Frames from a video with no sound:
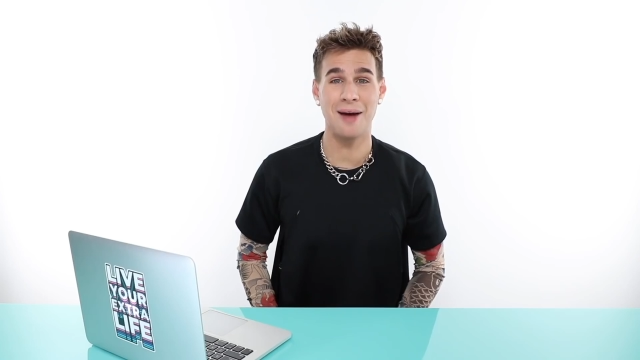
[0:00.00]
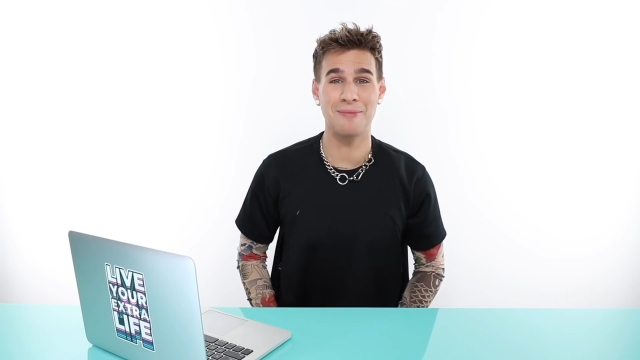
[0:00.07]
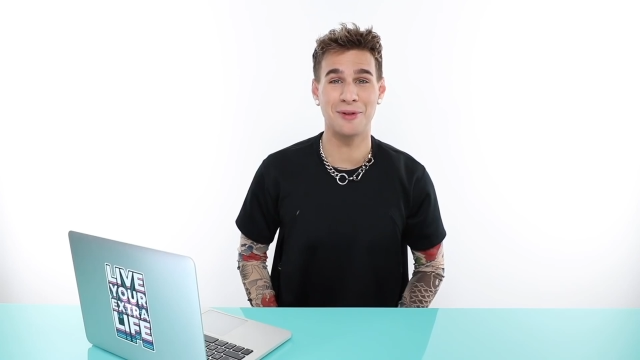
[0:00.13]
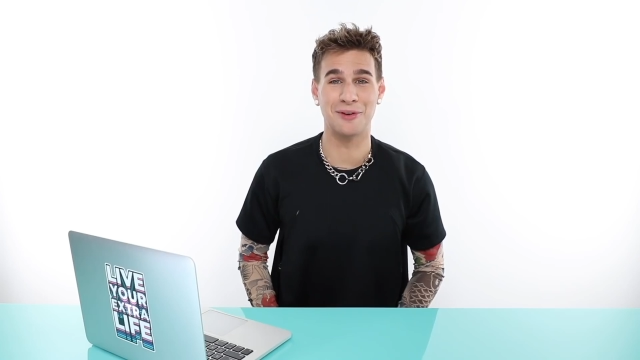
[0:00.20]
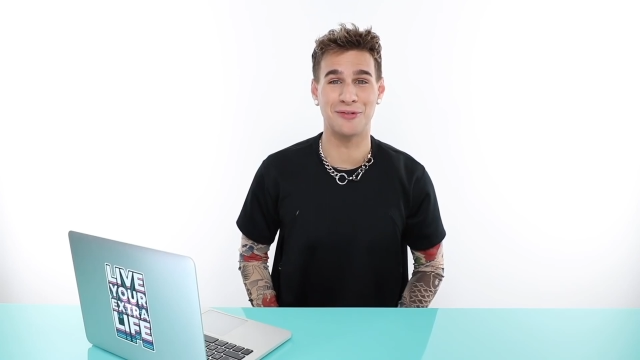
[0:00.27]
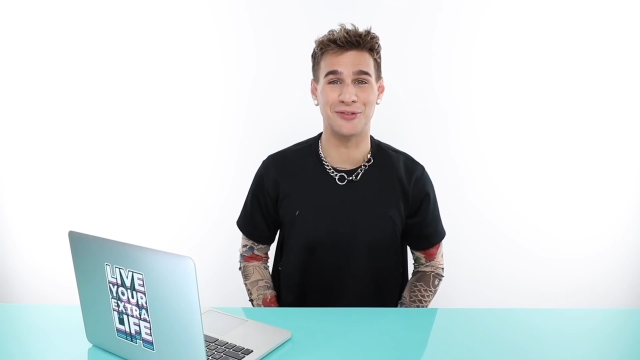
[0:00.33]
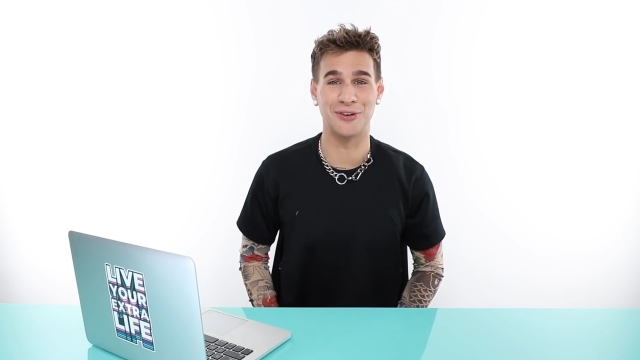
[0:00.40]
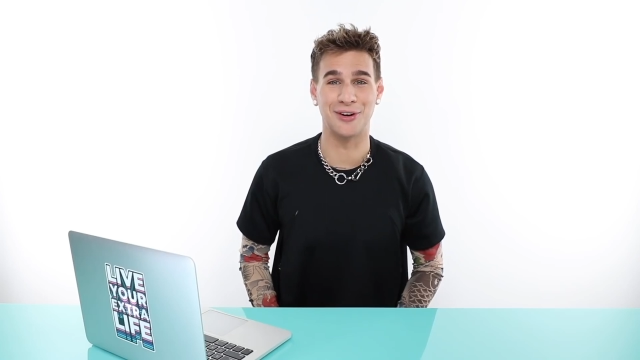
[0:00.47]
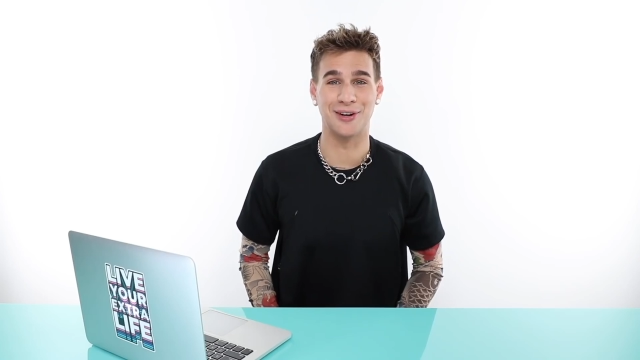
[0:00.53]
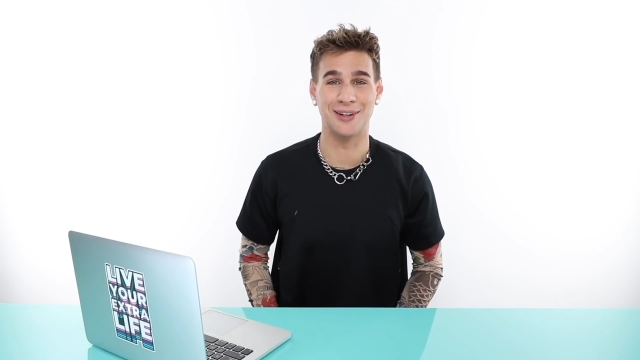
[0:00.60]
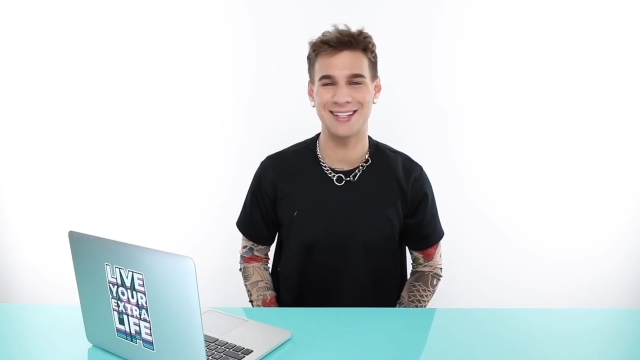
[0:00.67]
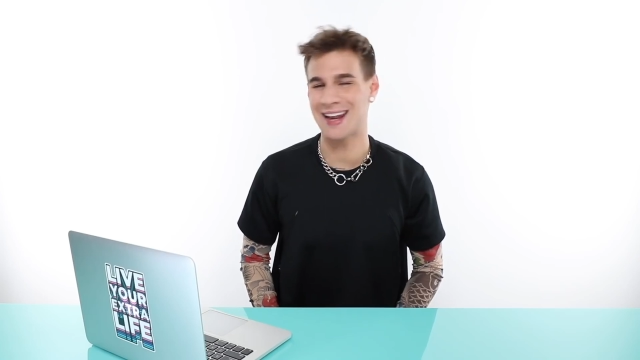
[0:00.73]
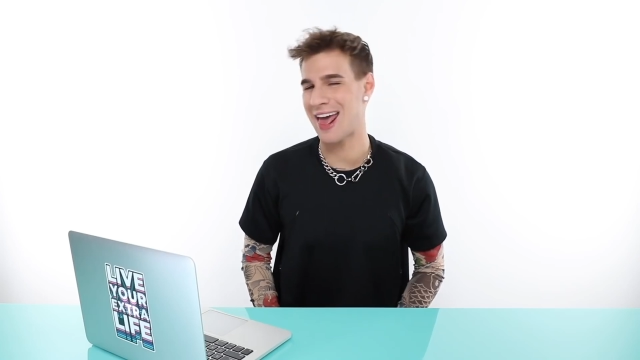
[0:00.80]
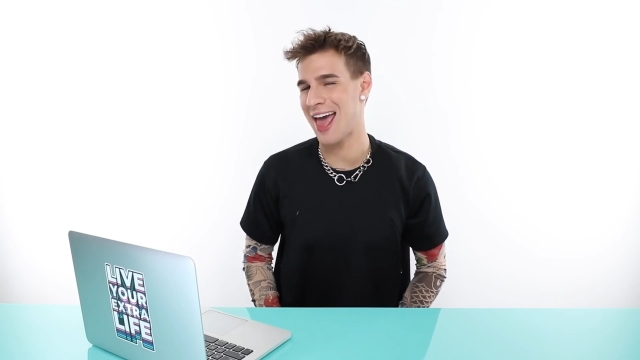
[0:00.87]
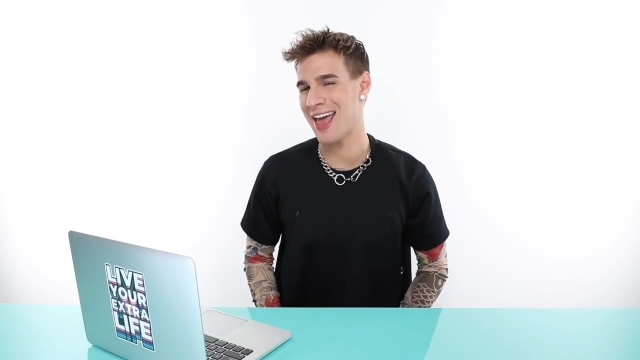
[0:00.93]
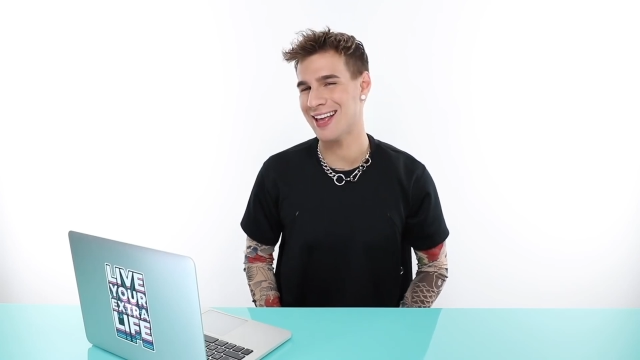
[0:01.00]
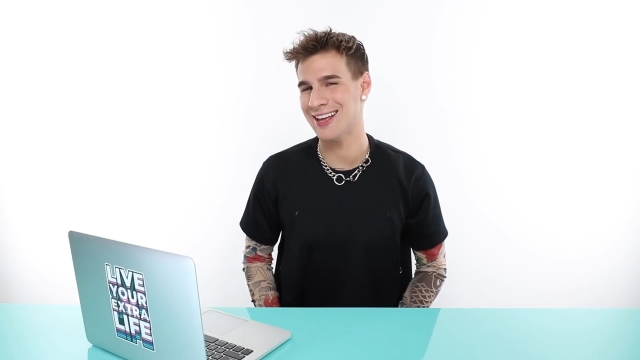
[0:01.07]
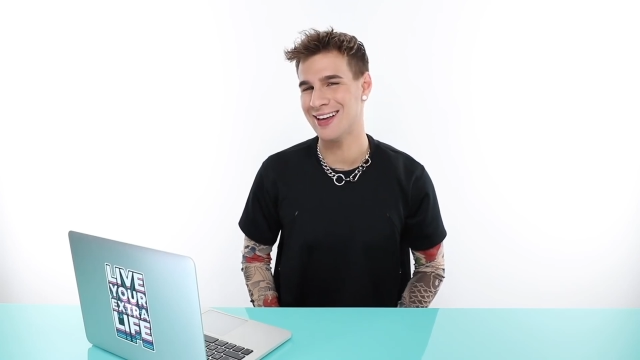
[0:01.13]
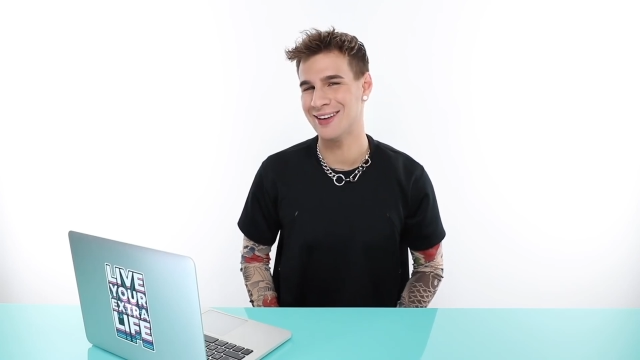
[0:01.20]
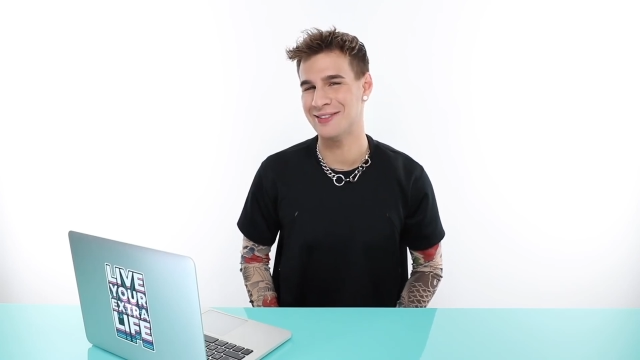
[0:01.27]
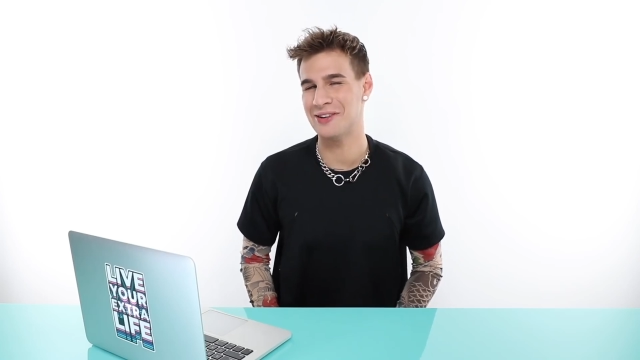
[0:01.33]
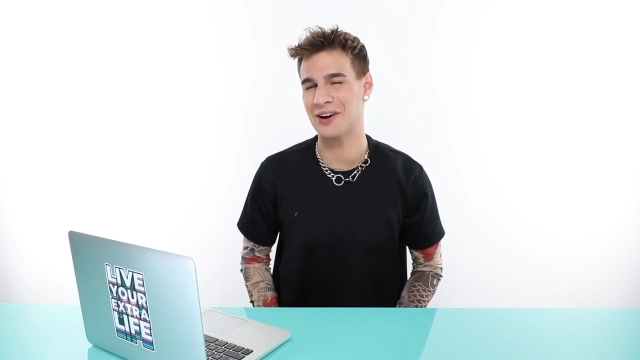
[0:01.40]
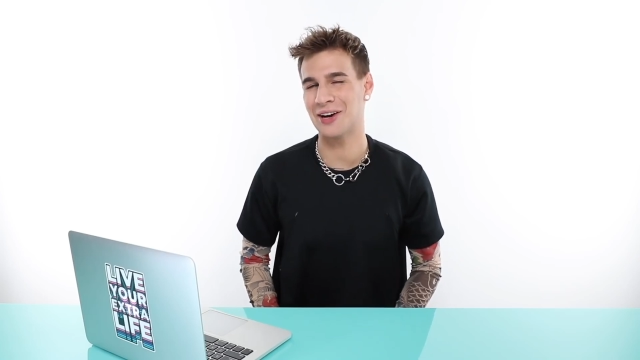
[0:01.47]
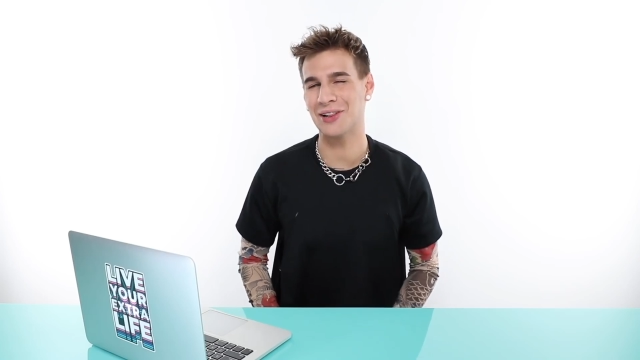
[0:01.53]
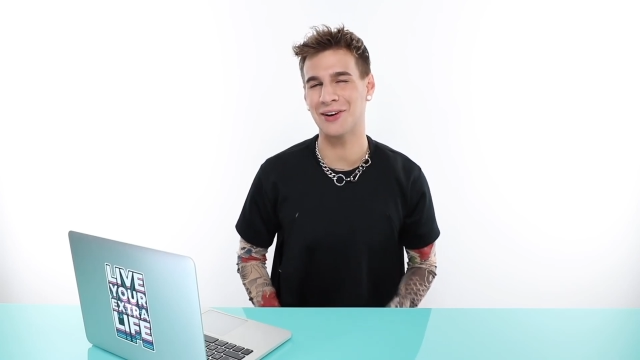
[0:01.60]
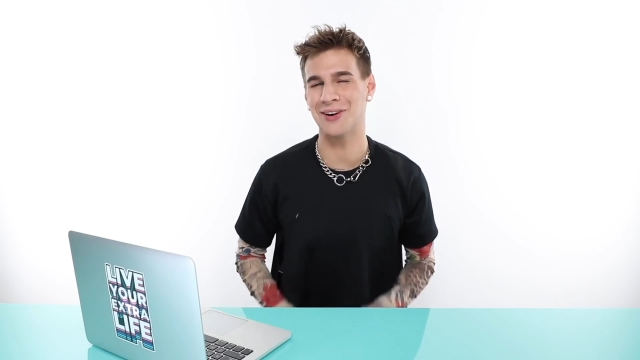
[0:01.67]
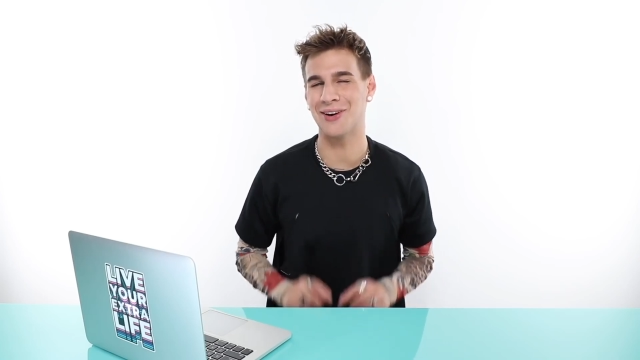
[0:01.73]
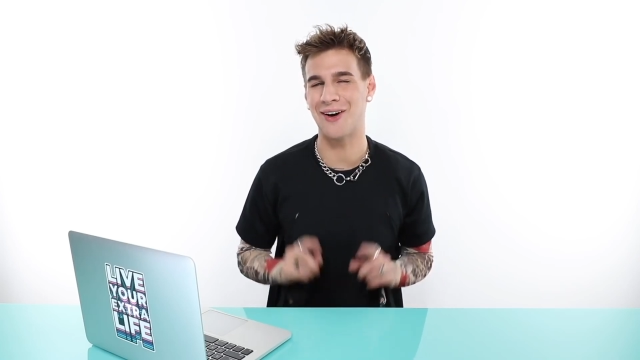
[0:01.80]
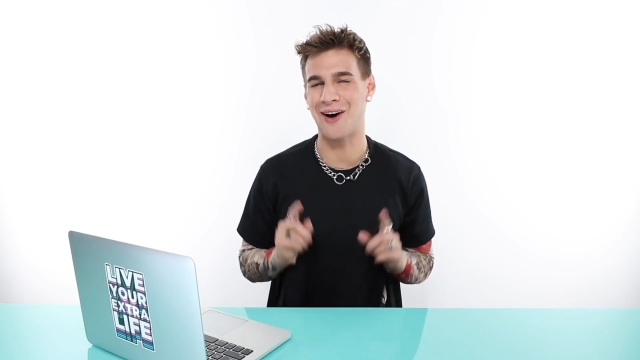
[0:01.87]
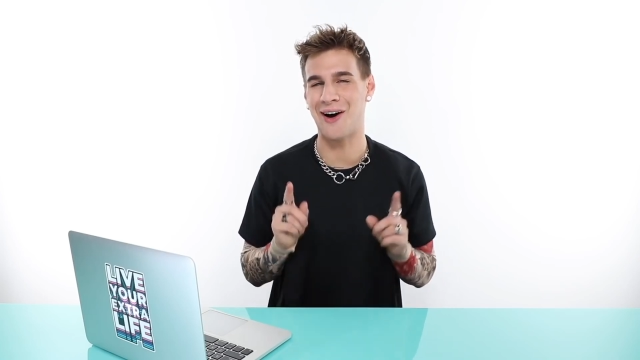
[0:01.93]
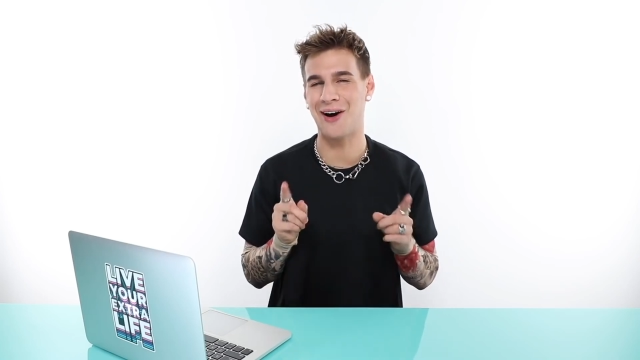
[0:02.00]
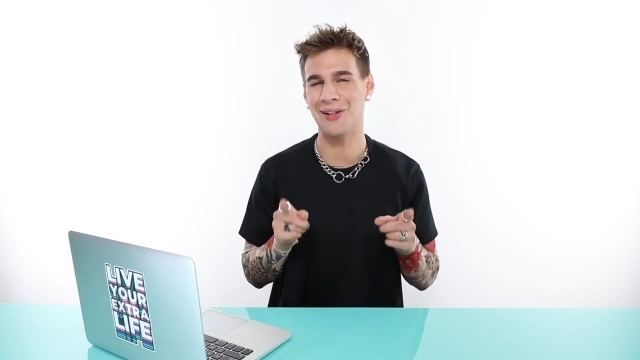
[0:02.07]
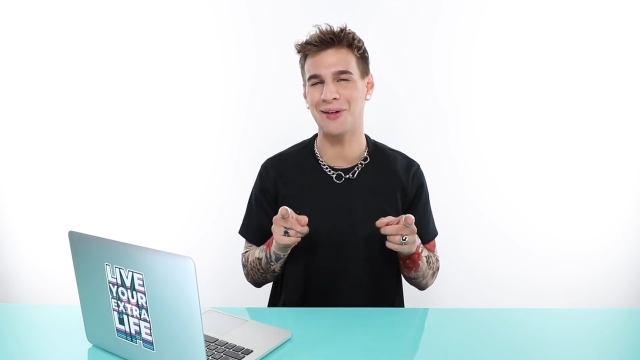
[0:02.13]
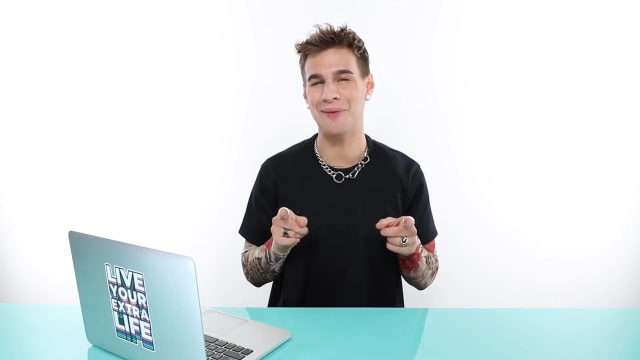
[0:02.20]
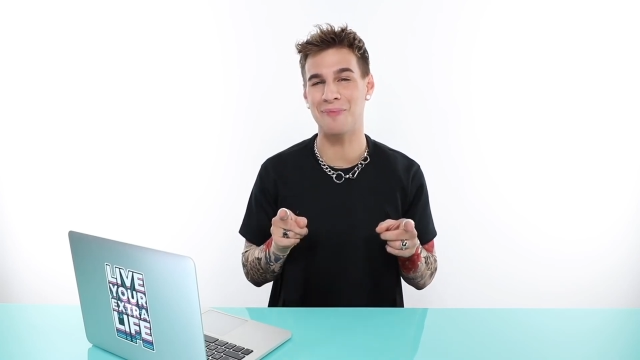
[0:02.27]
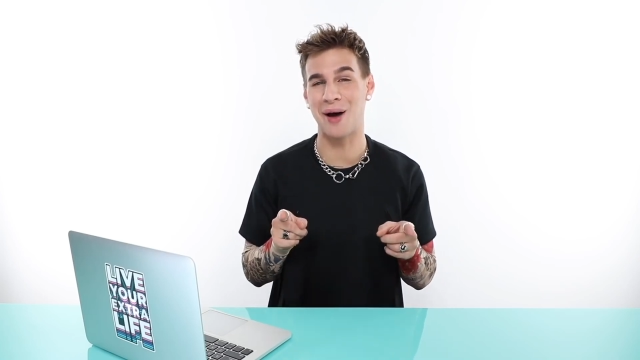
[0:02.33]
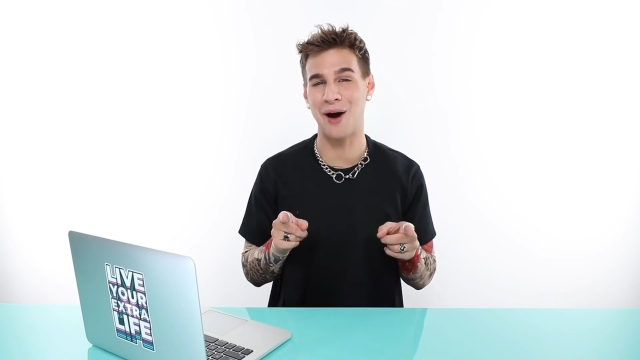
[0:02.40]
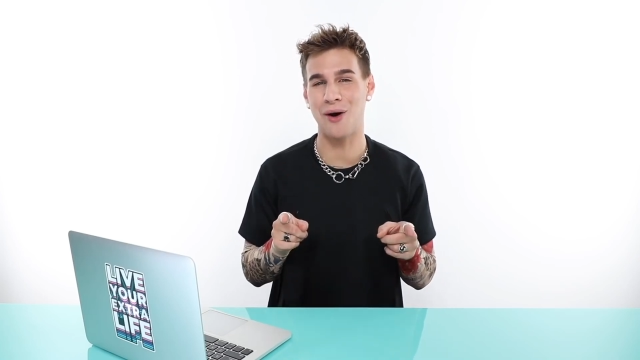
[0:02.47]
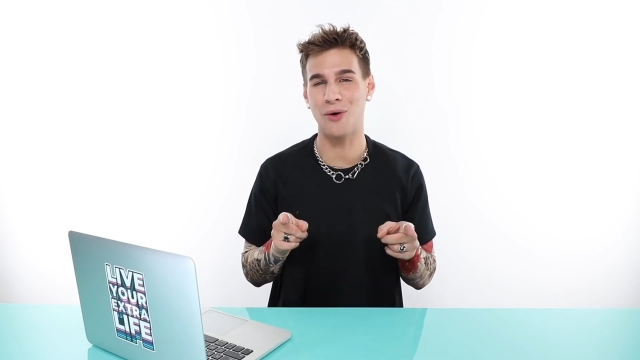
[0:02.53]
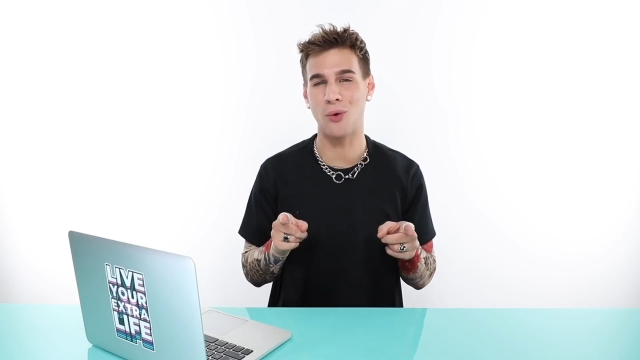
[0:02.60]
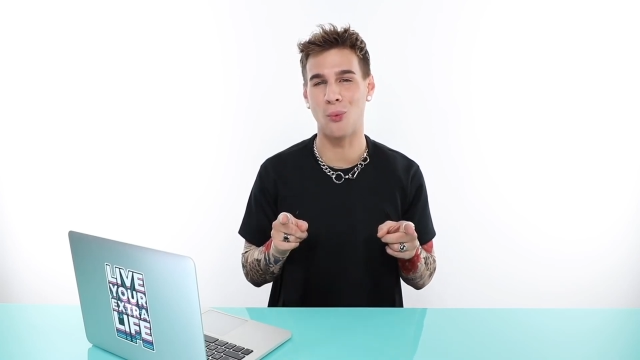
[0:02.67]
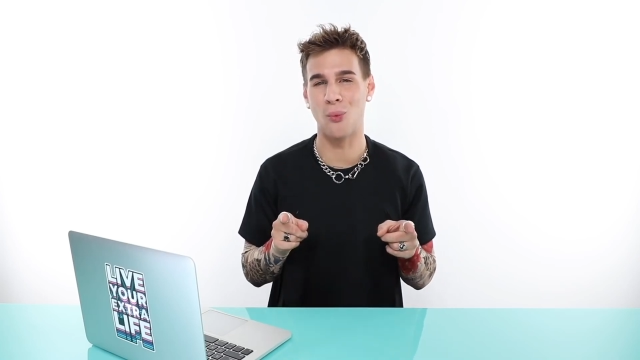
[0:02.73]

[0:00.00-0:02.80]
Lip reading: beautiful. Today, you're gonna learn all about